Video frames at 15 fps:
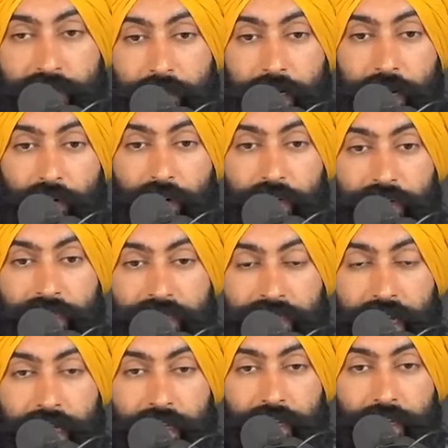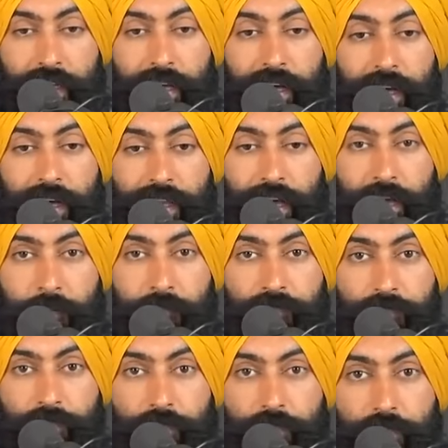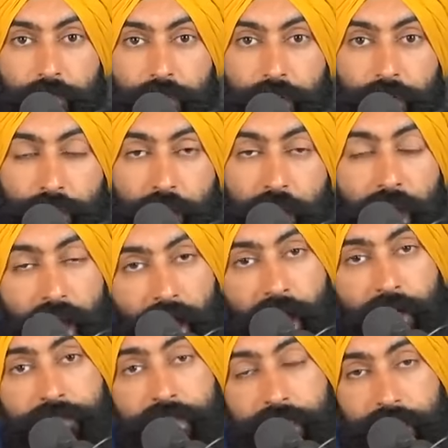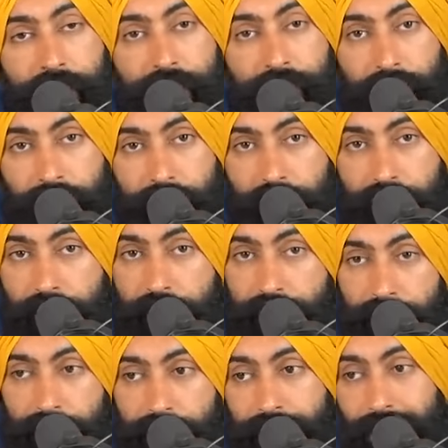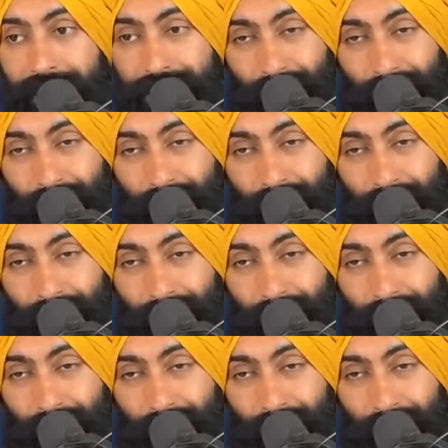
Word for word: But now understanding that you have to get financially fit.